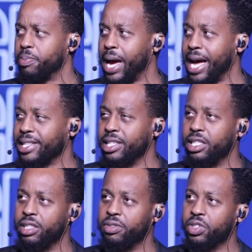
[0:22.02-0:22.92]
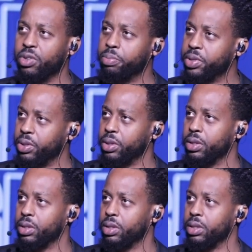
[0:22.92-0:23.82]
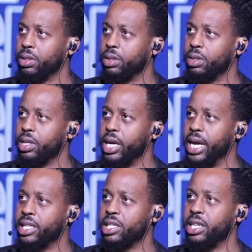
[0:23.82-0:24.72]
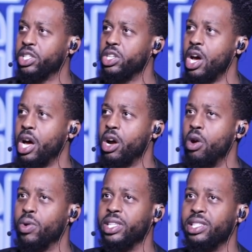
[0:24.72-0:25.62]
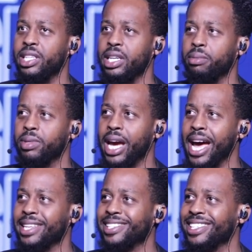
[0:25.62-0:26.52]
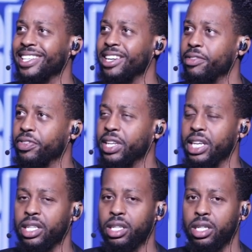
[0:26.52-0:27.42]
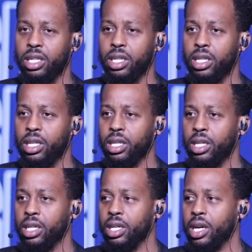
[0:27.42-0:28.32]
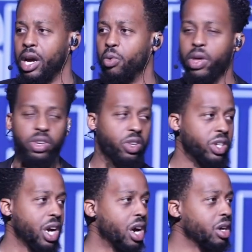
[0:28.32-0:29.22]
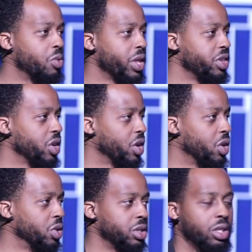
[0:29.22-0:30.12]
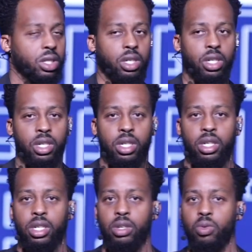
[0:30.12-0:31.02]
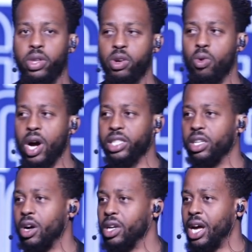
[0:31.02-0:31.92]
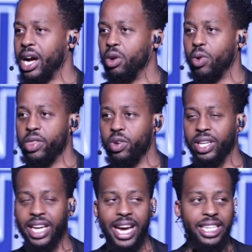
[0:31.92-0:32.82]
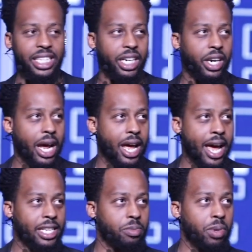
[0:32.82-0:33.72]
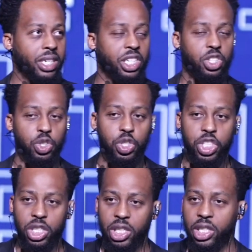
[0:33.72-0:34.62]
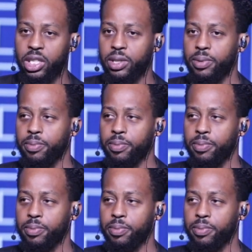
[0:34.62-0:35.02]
passage of Scripture. It's, it's not always deemed as significant. And whether you're young, whether you're old, whether you're watching online or whether you engage in it as much as you should,